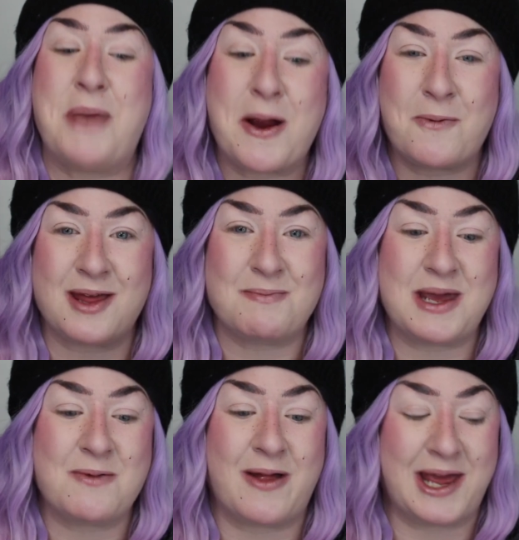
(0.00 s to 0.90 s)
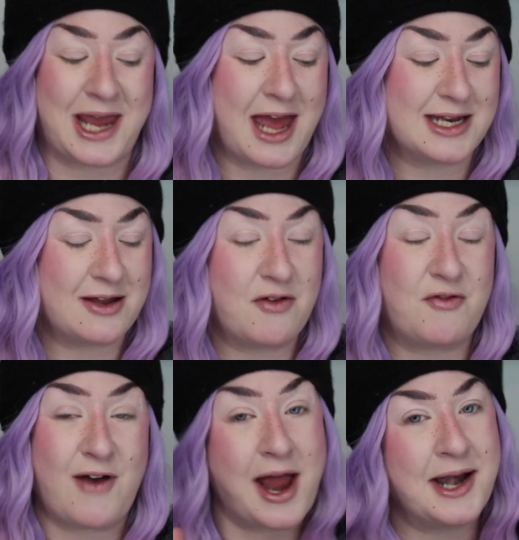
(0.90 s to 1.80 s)
bear with me while I
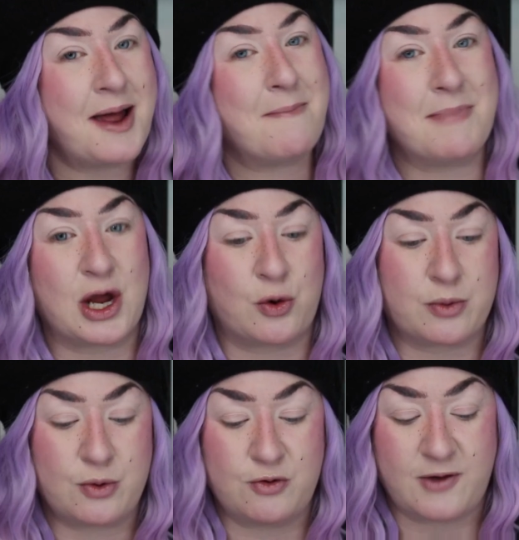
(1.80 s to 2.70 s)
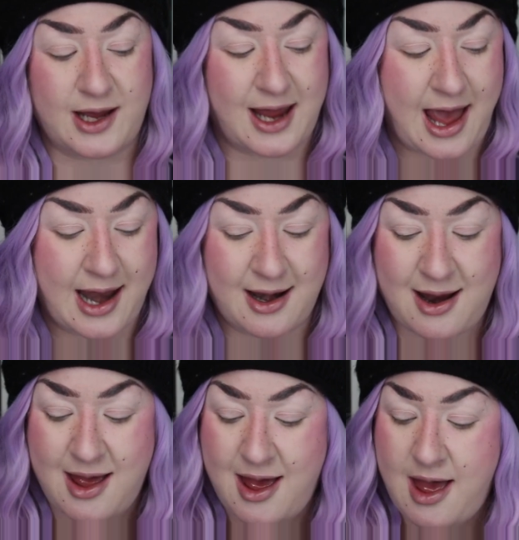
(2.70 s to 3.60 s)
find my groove
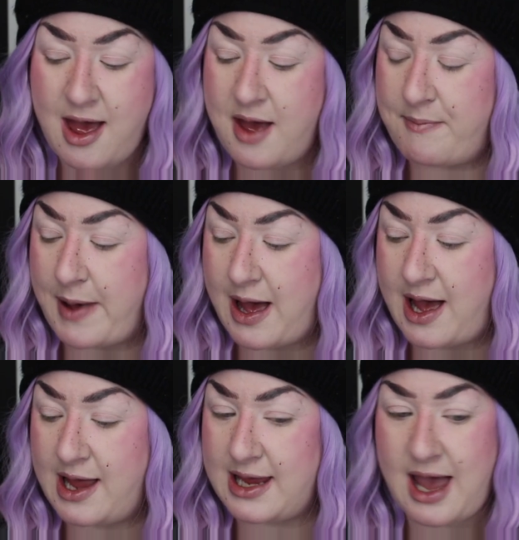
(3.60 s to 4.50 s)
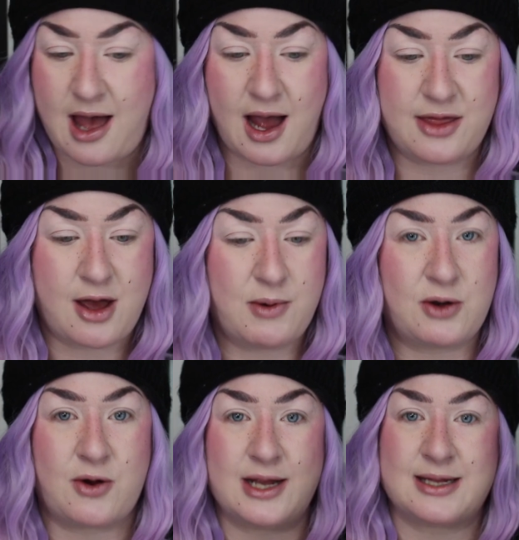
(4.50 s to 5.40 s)
again. But yeah, I thought
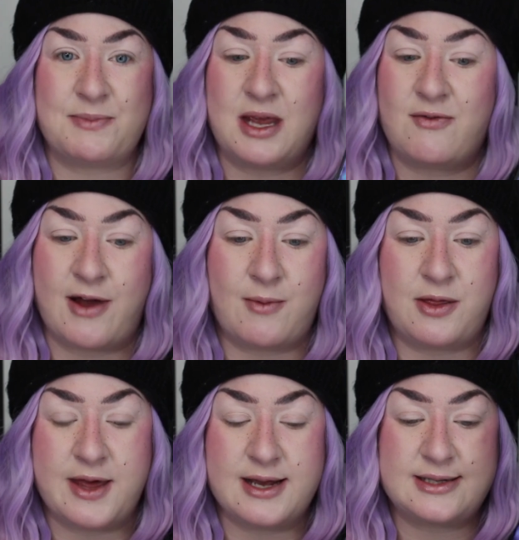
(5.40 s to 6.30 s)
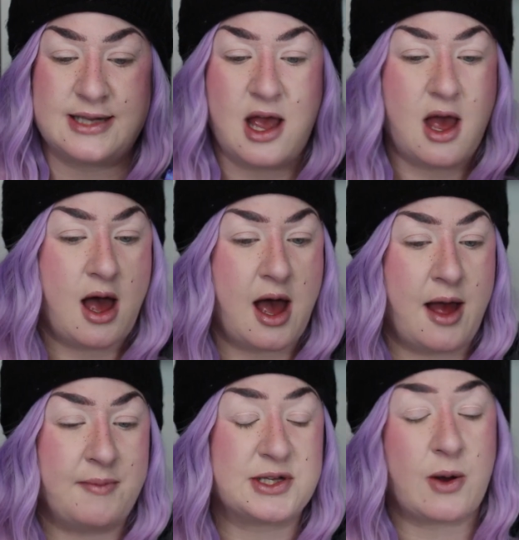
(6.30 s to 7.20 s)
we'd create something fun with this.
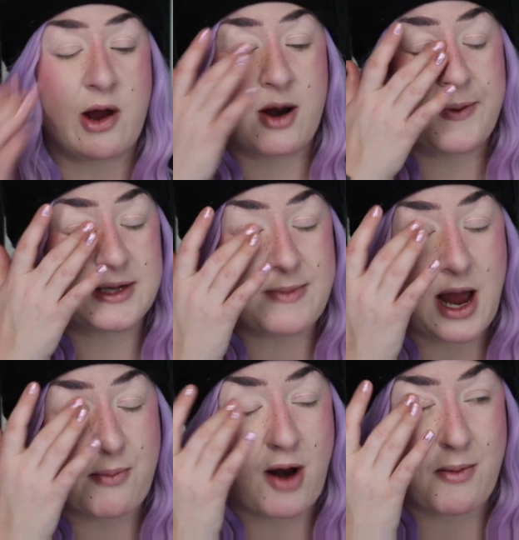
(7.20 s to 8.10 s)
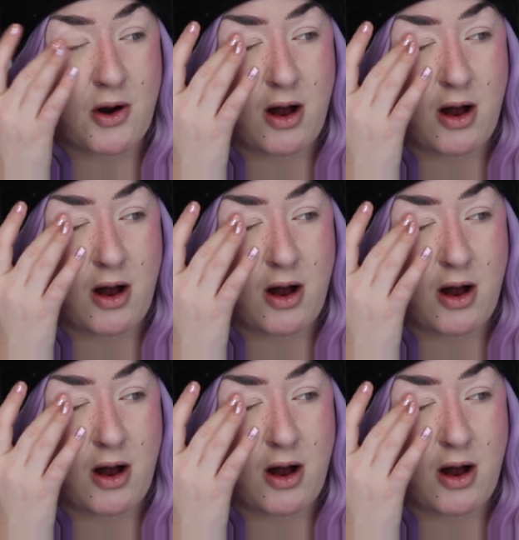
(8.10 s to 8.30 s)
So I already put some eye primer